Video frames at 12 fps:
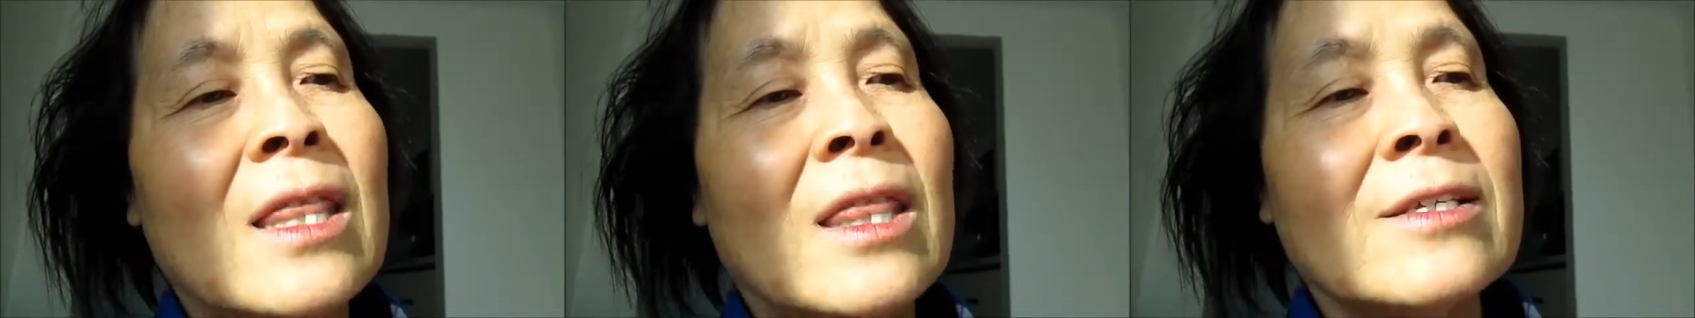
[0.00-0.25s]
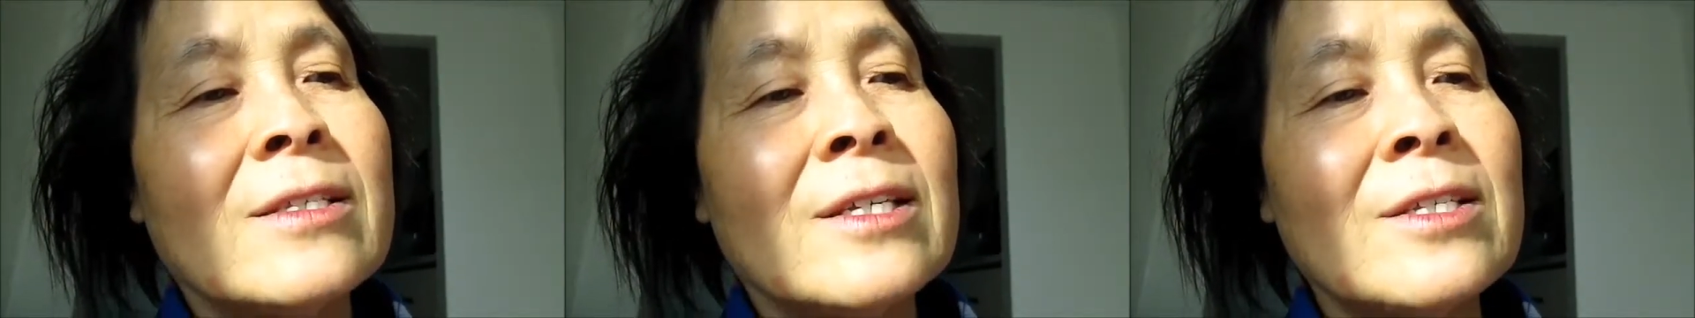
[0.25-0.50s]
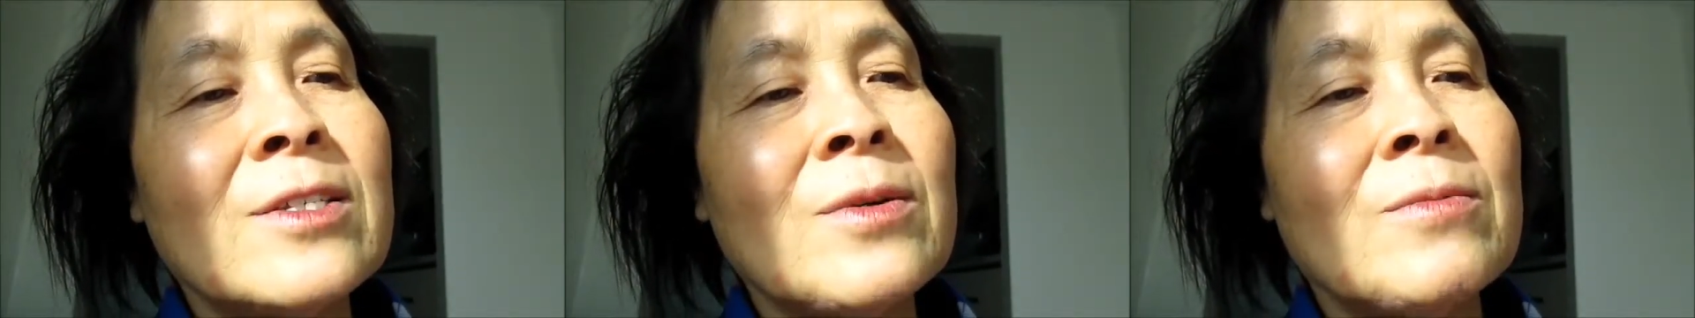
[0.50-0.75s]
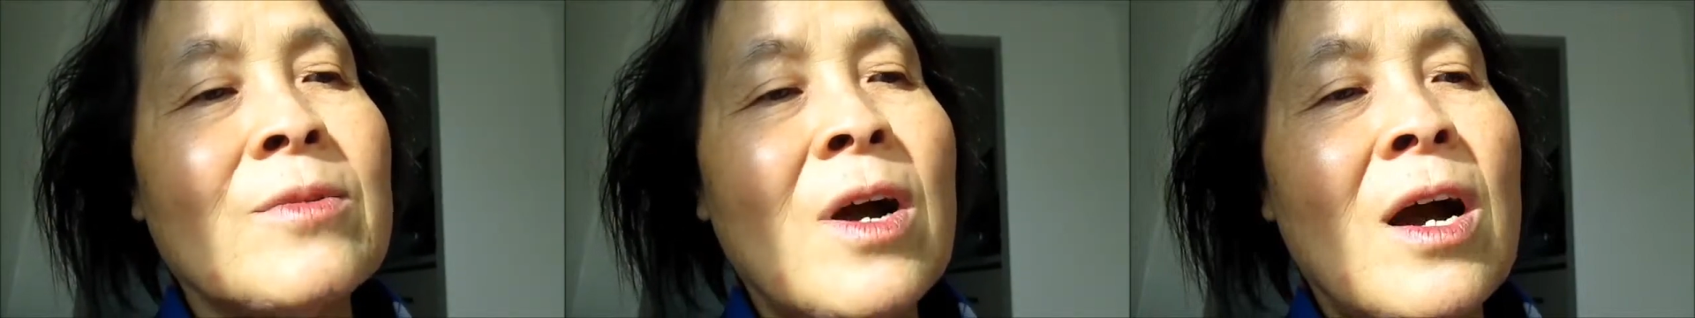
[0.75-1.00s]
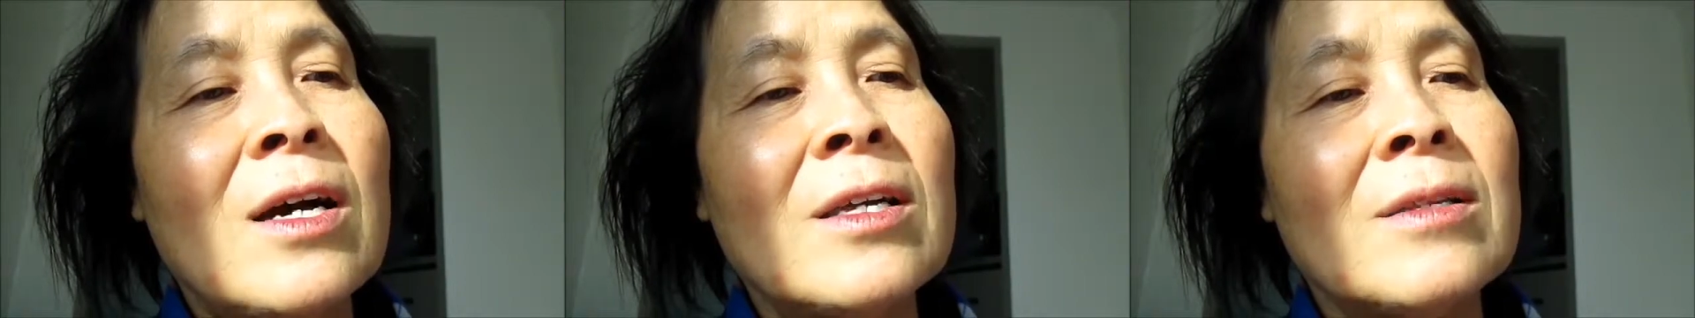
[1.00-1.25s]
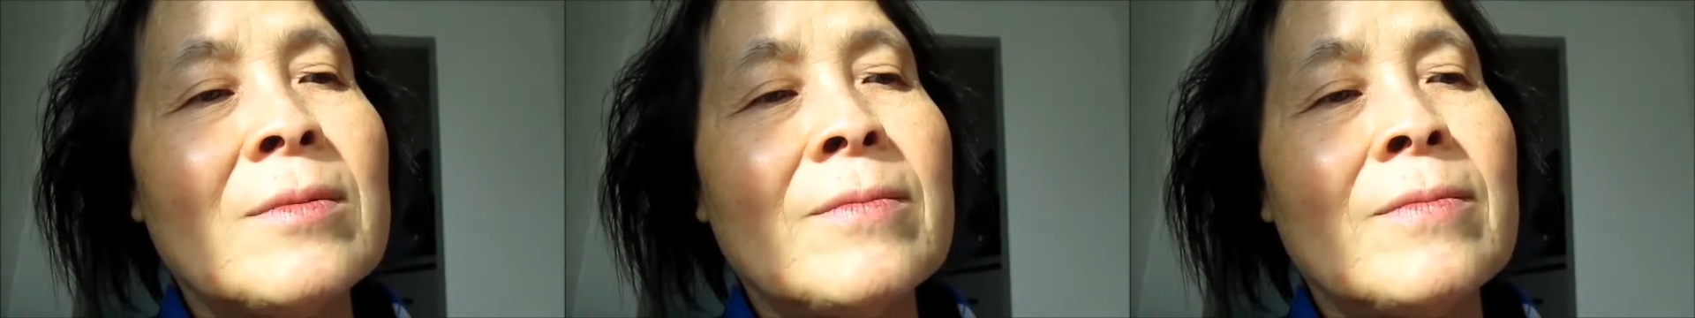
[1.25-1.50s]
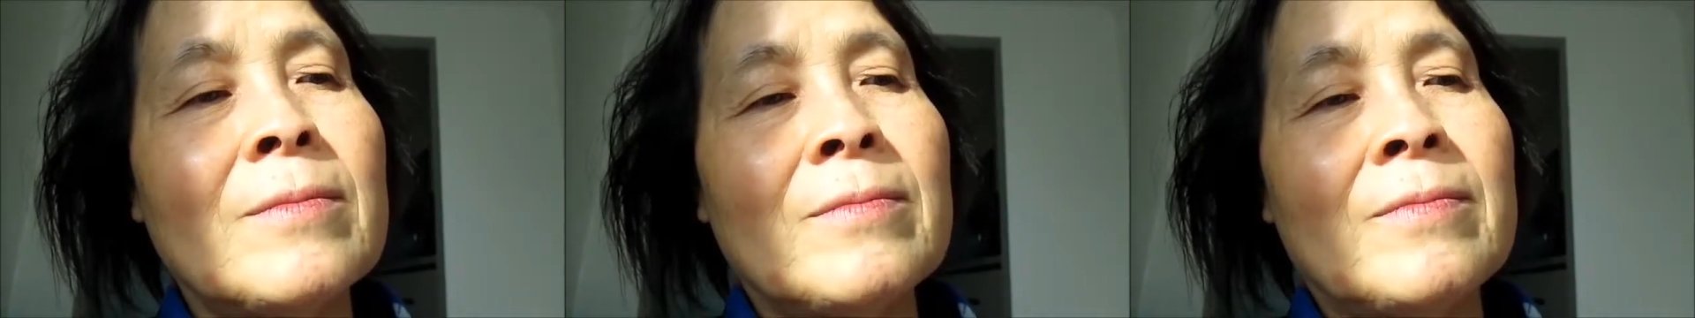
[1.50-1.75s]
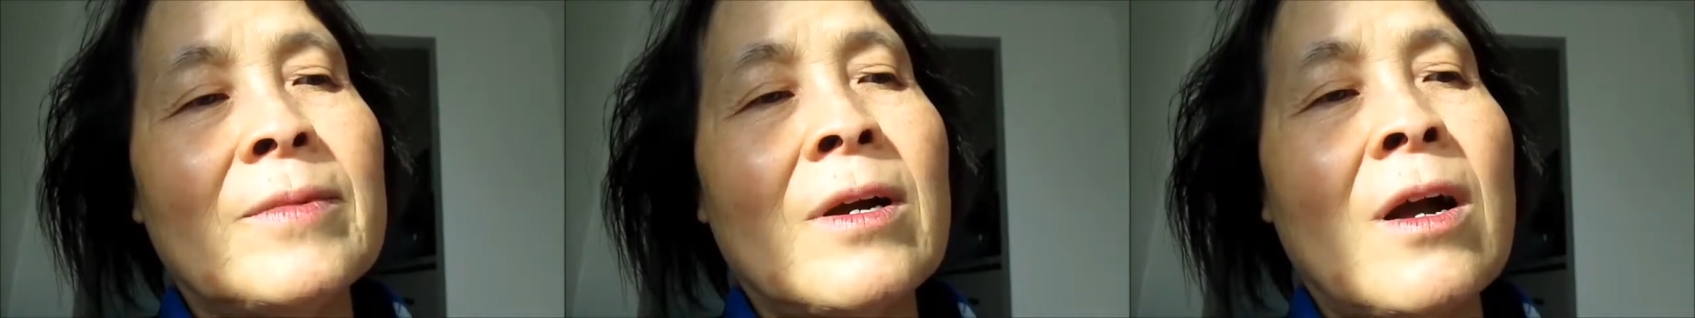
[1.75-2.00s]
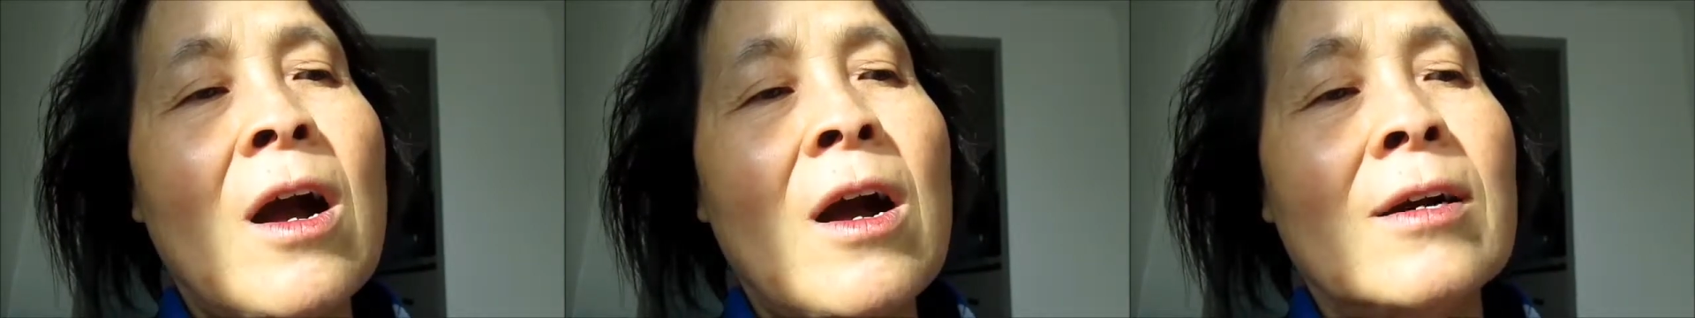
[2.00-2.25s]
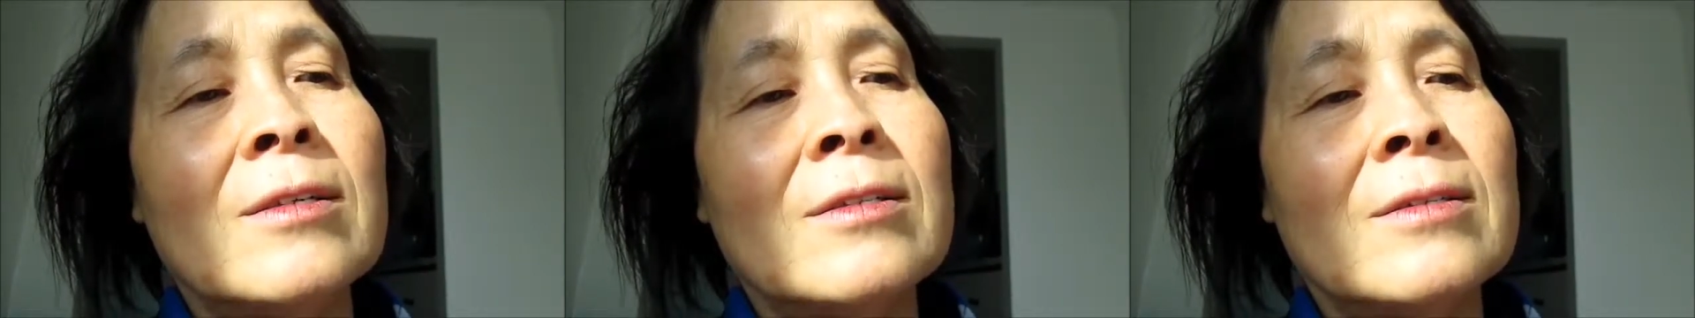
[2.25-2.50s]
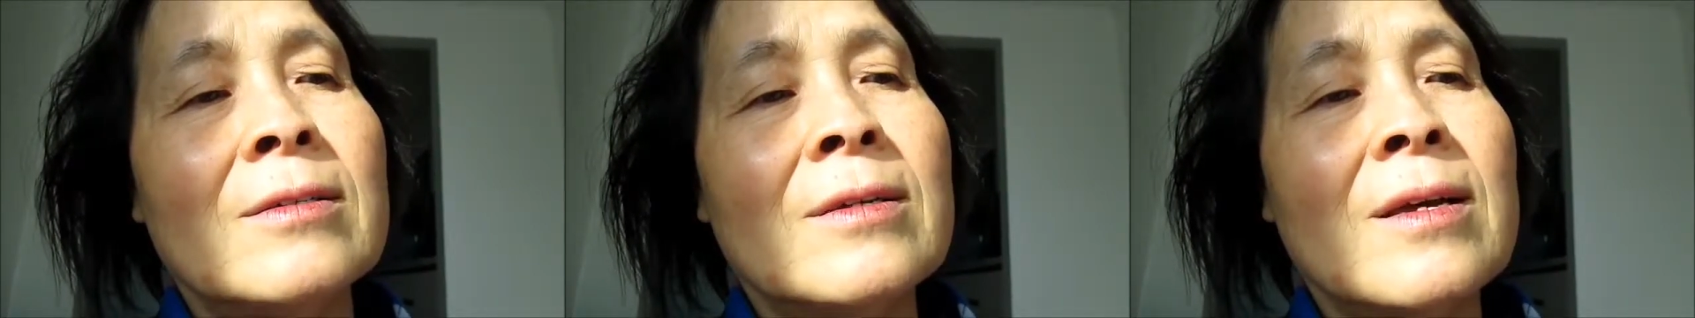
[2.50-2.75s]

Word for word: the sons of God, God.